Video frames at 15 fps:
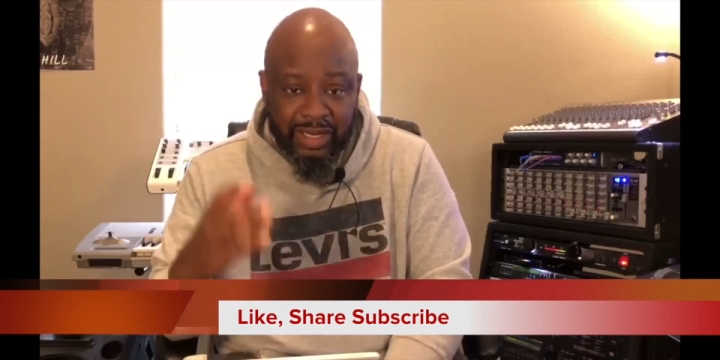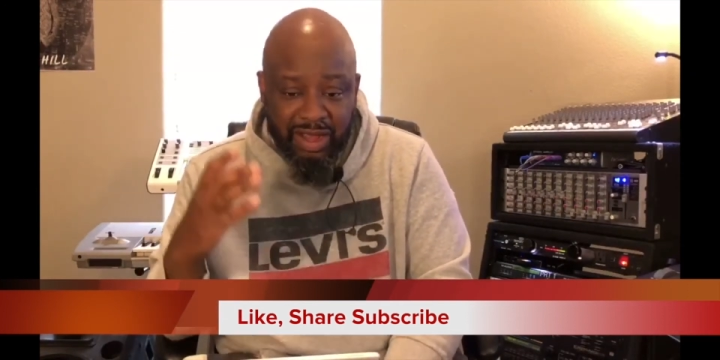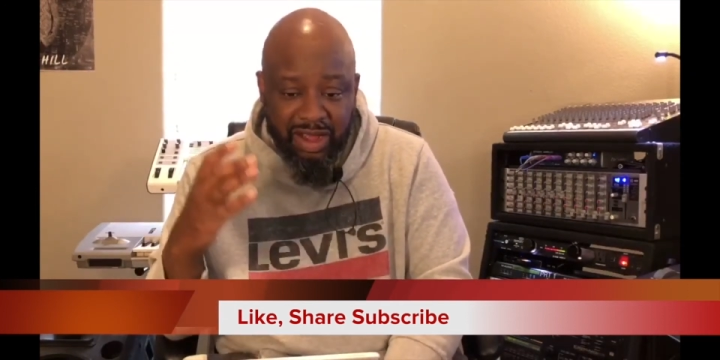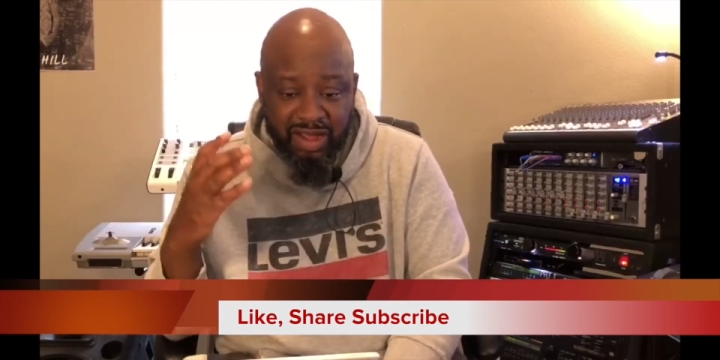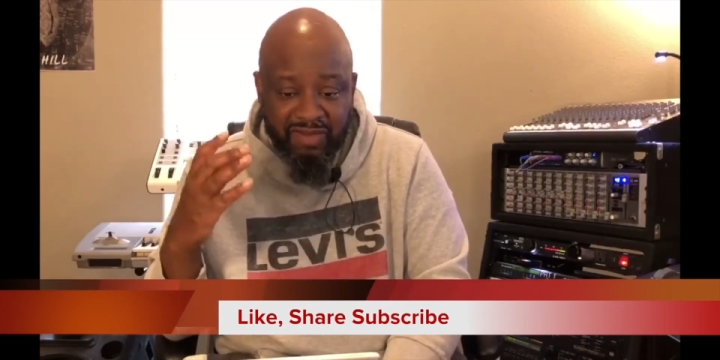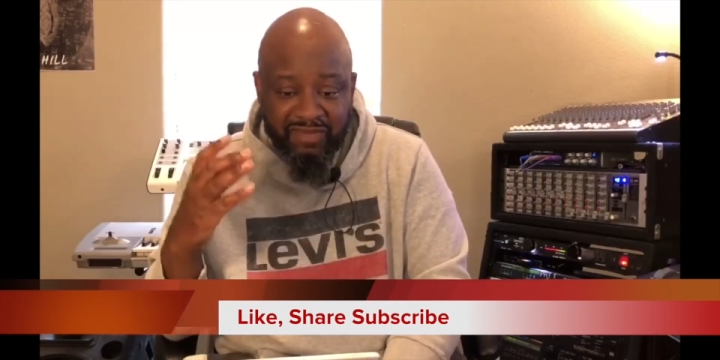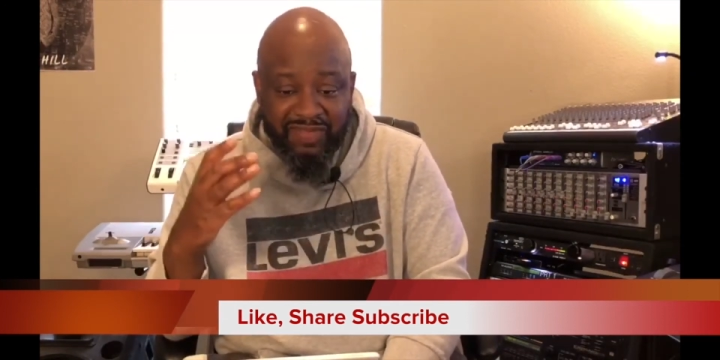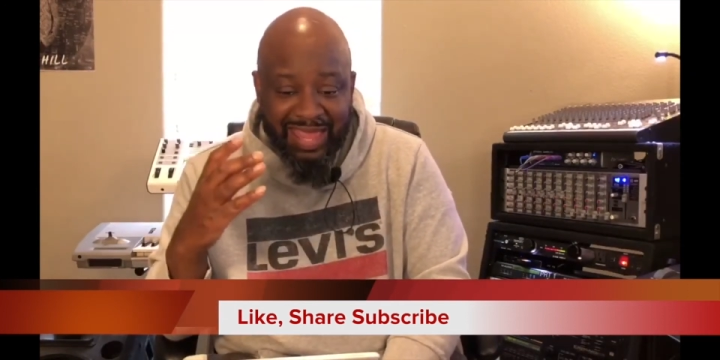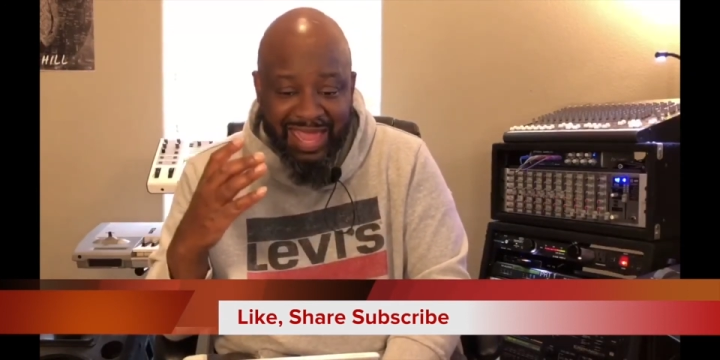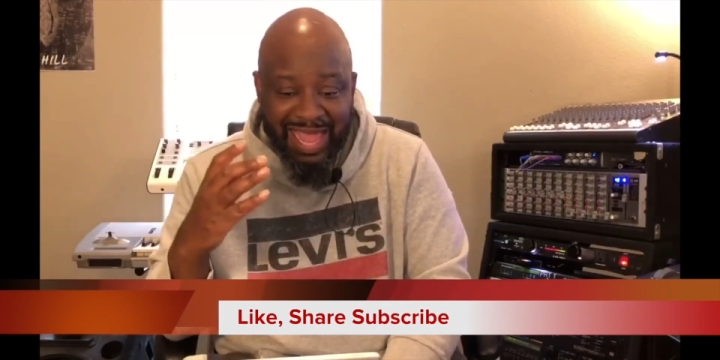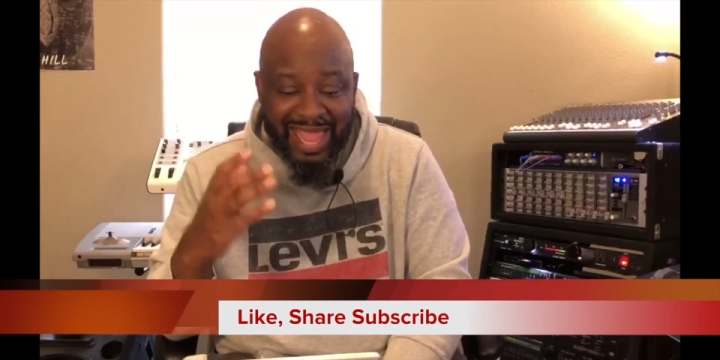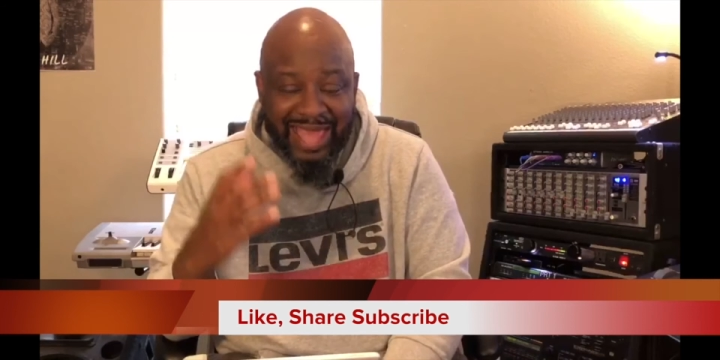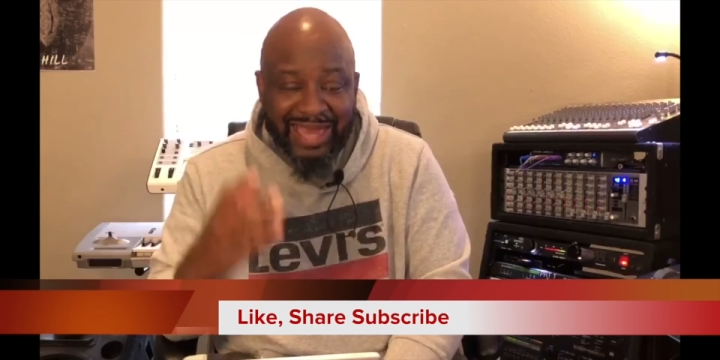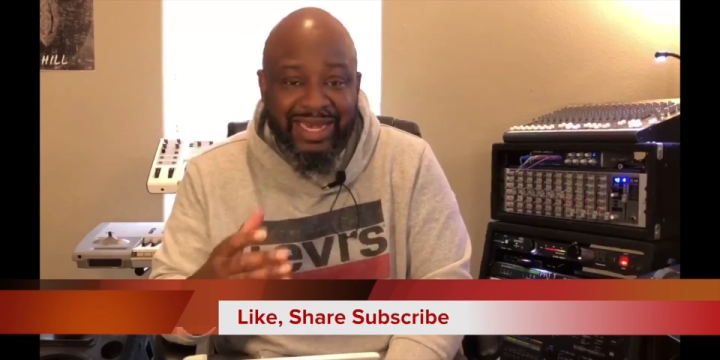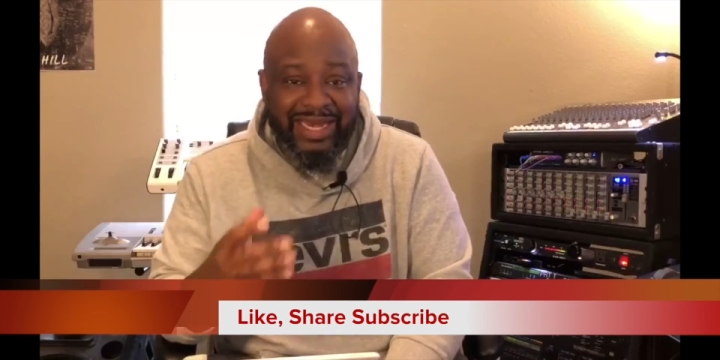of the
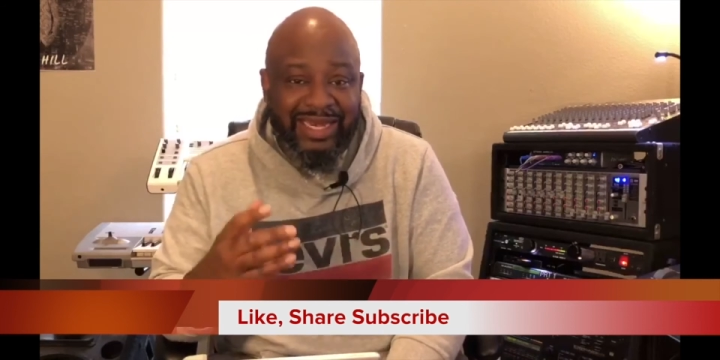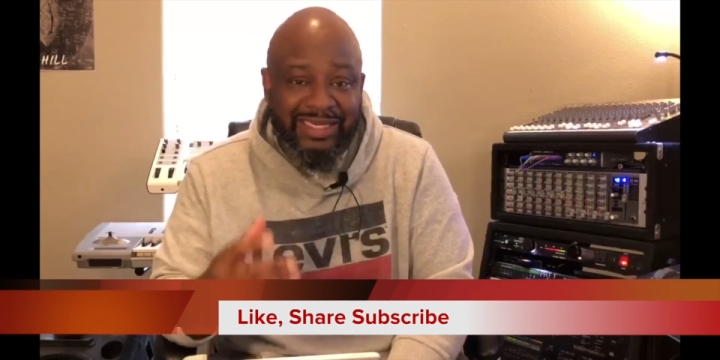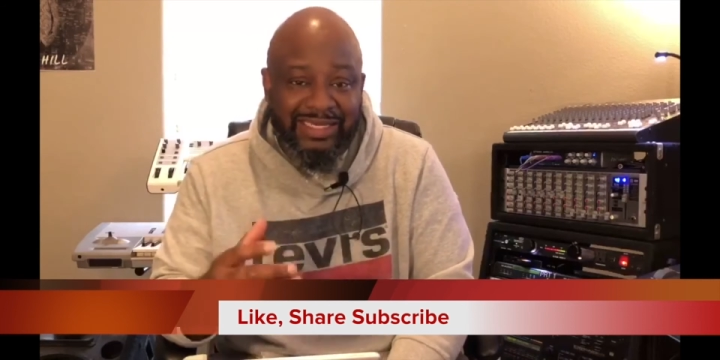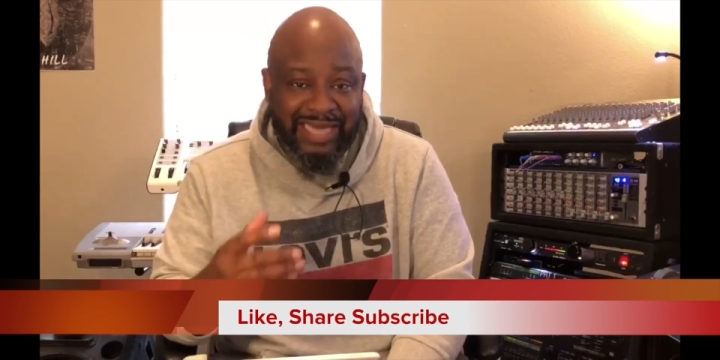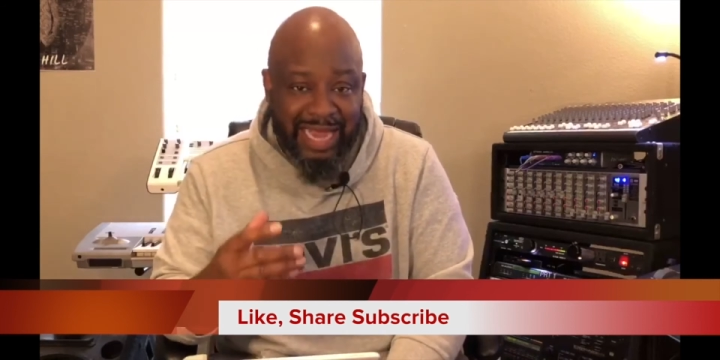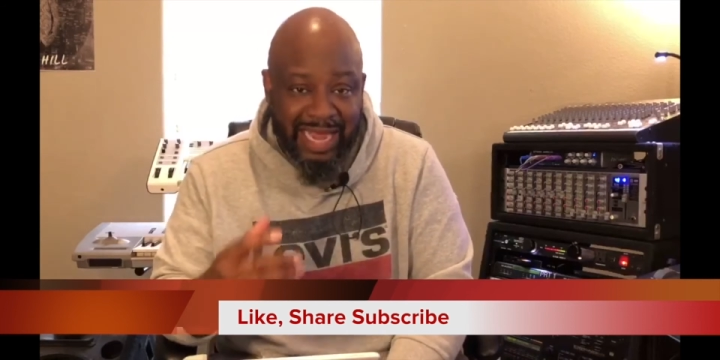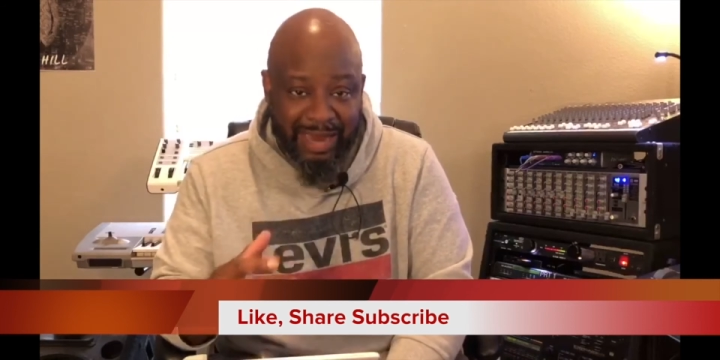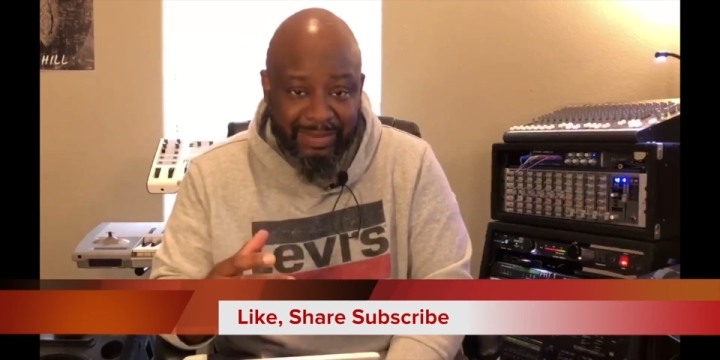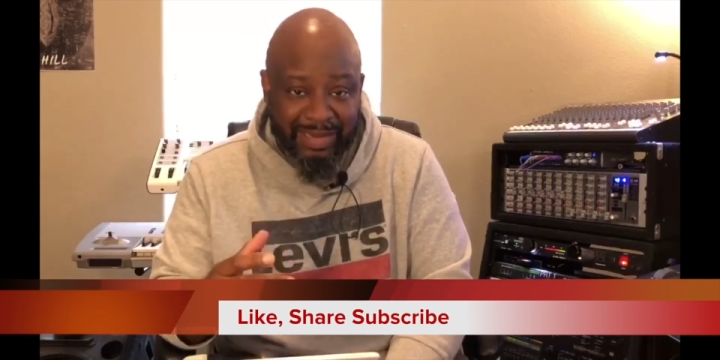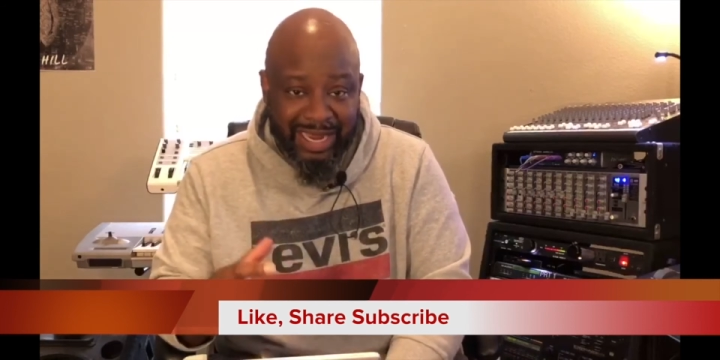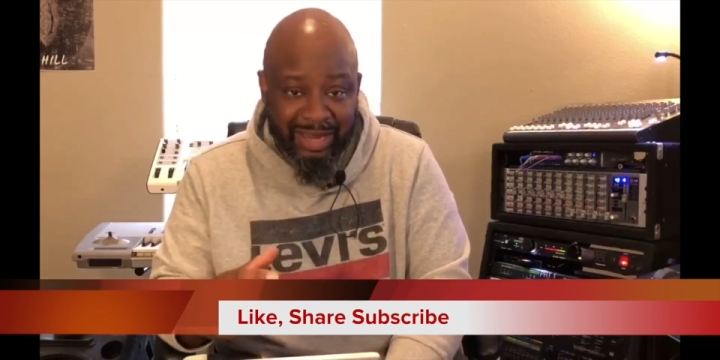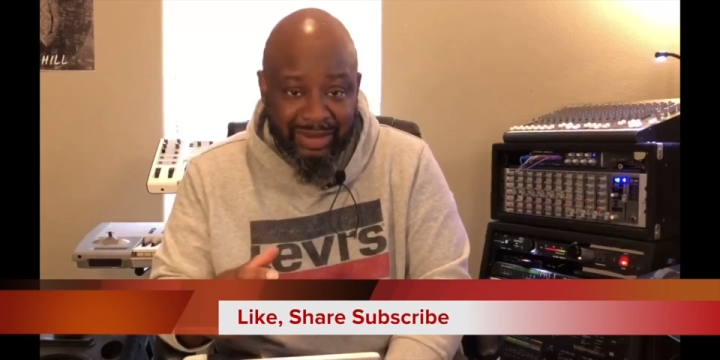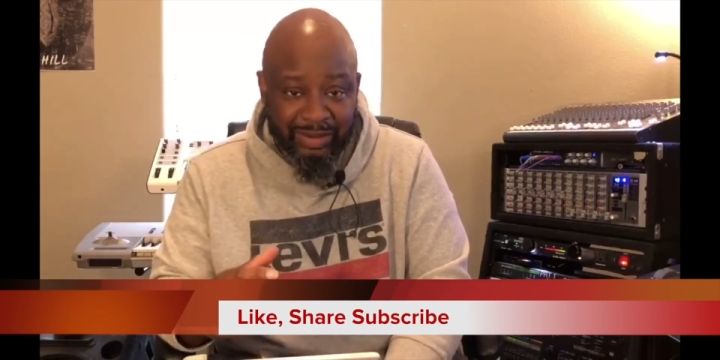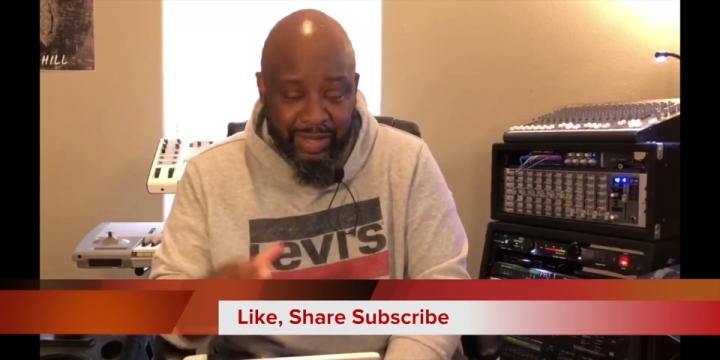editing time down,